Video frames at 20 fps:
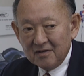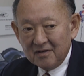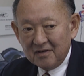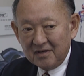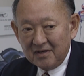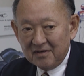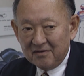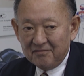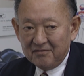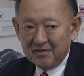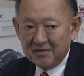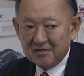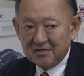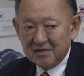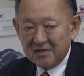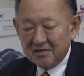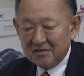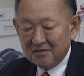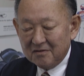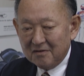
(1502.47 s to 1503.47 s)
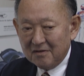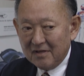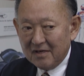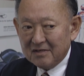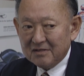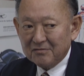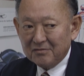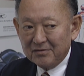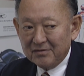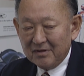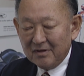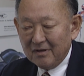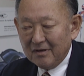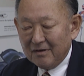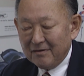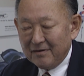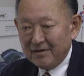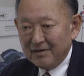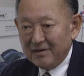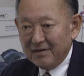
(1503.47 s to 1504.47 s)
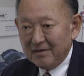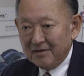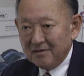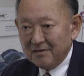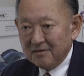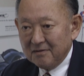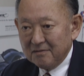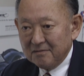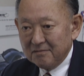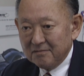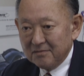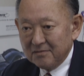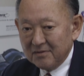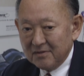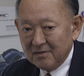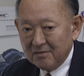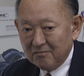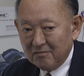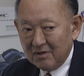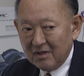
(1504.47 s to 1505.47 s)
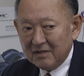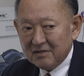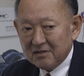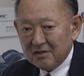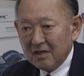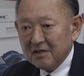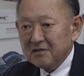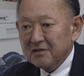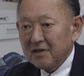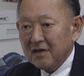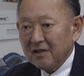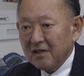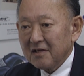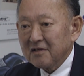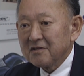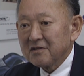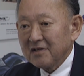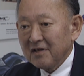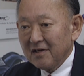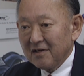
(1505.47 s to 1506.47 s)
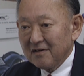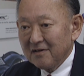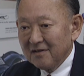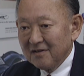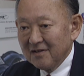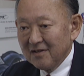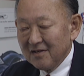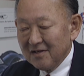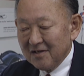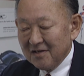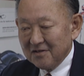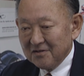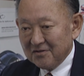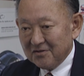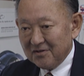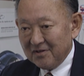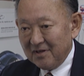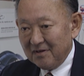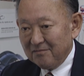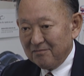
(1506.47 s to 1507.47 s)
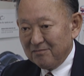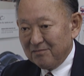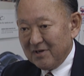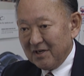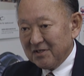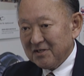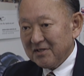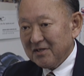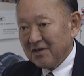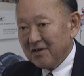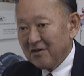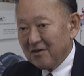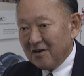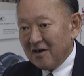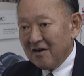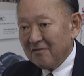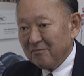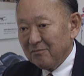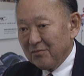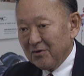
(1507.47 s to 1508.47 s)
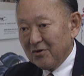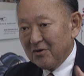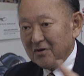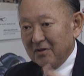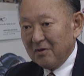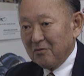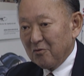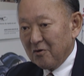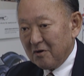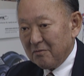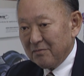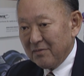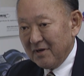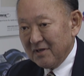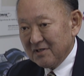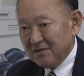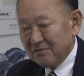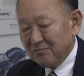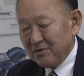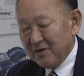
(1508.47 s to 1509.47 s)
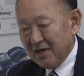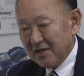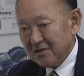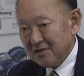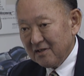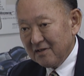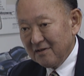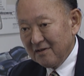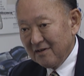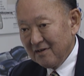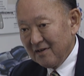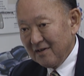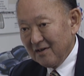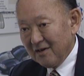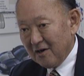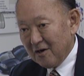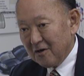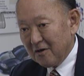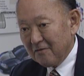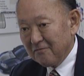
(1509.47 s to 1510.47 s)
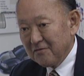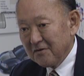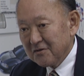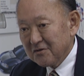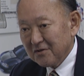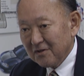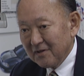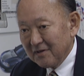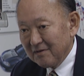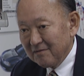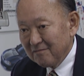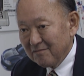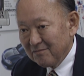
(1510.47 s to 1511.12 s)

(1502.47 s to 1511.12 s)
And Vince says, oh, that's one that Larry did. Well, let's see it. So they dusted it off and put it on the workbench. We actually artificially